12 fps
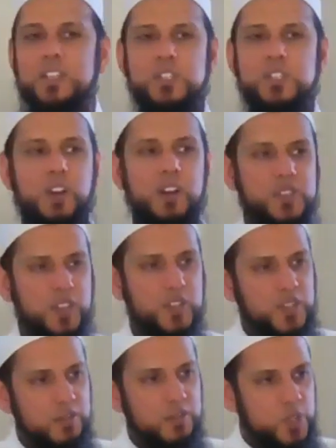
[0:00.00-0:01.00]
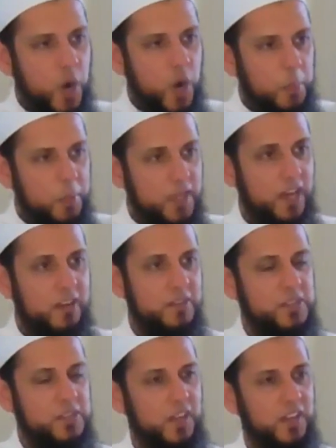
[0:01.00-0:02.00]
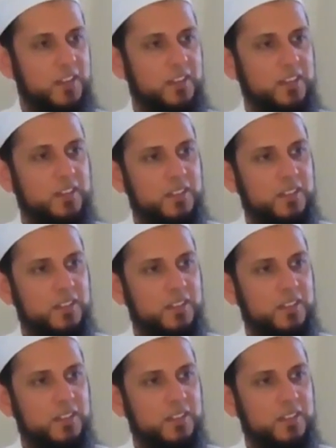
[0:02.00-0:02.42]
that these stars are going to start dropping out of the sky.